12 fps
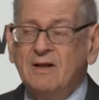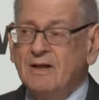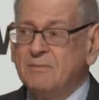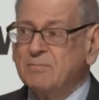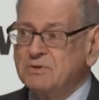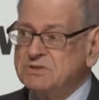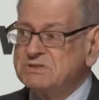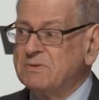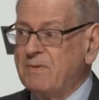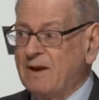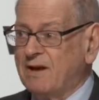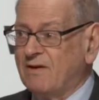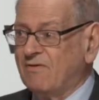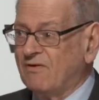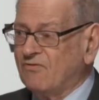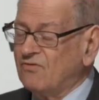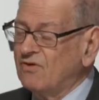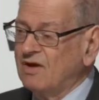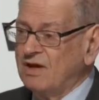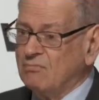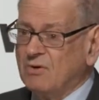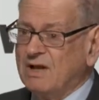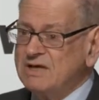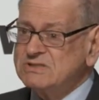in participating in this. It
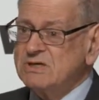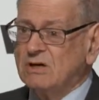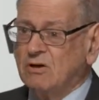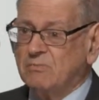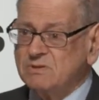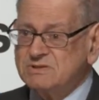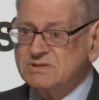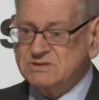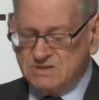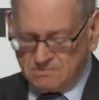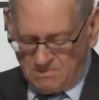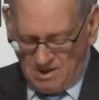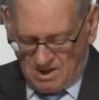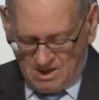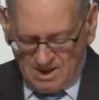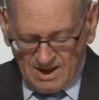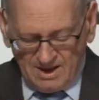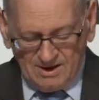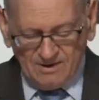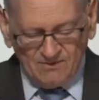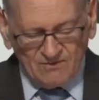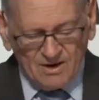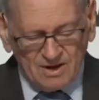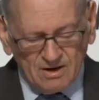really is a global system, and
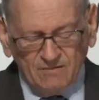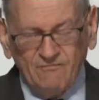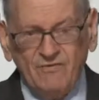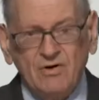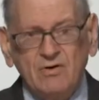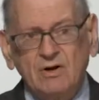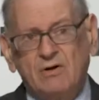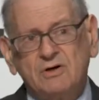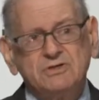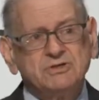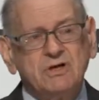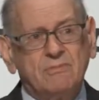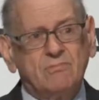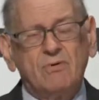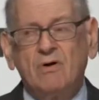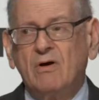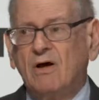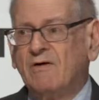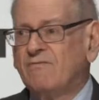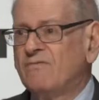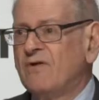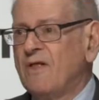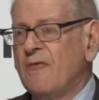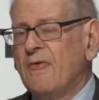it's got a very large number of
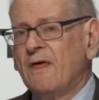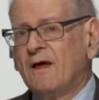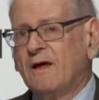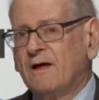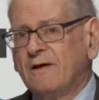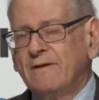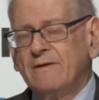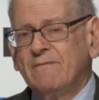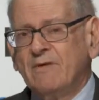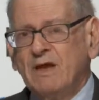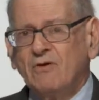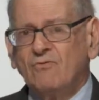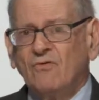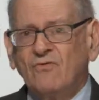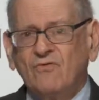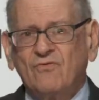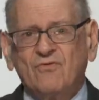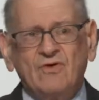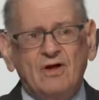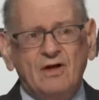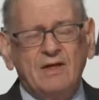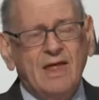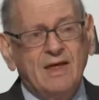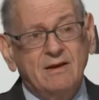interests
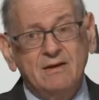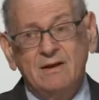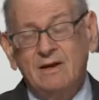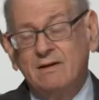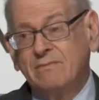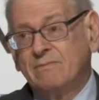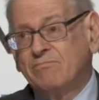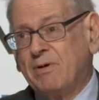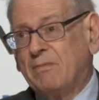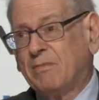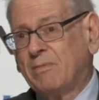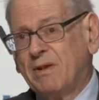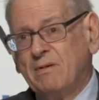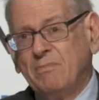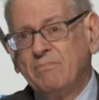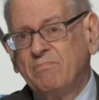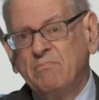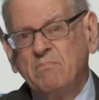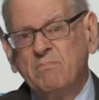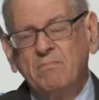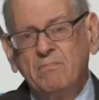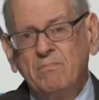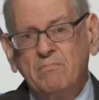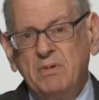and probably
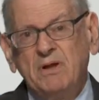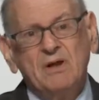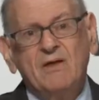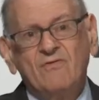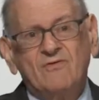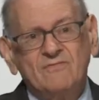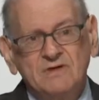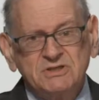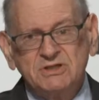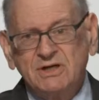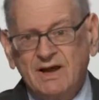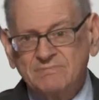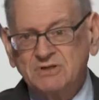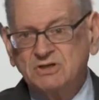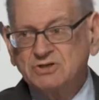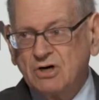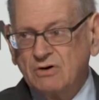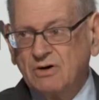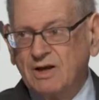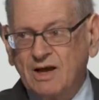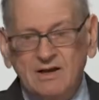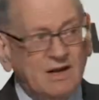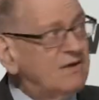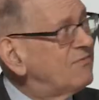billions of digital objects currently
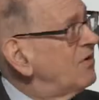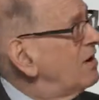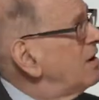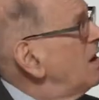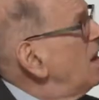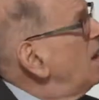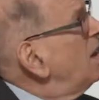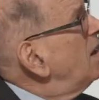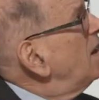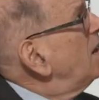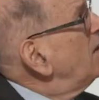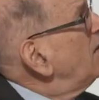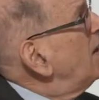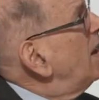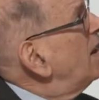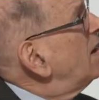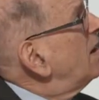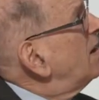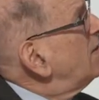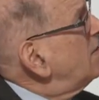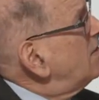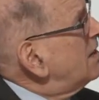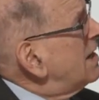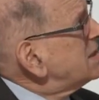identified. And
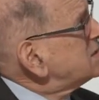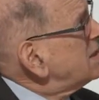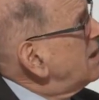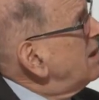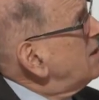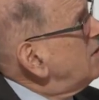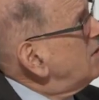the last slide